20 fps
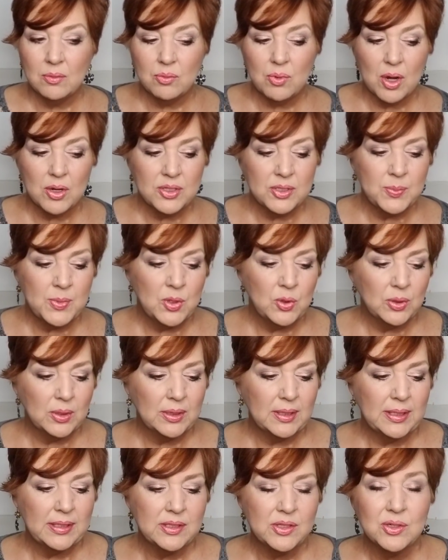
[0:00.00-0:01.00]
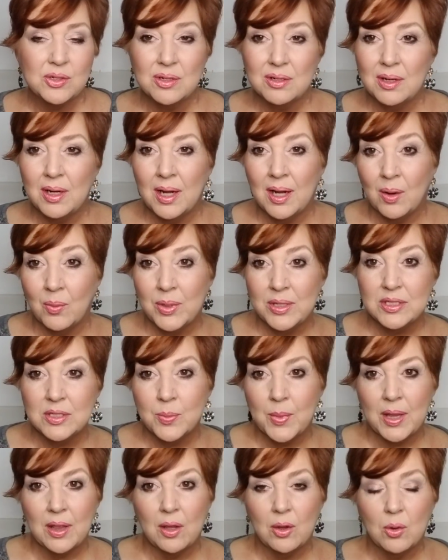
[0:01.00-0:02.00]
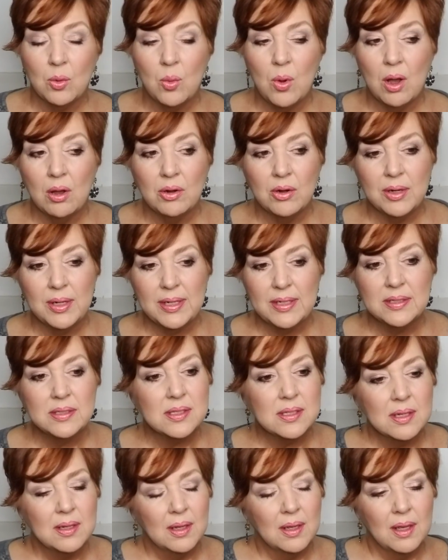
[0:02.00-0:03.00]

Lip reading: Rose Milk Cleanser, and I went to my local Walgreens.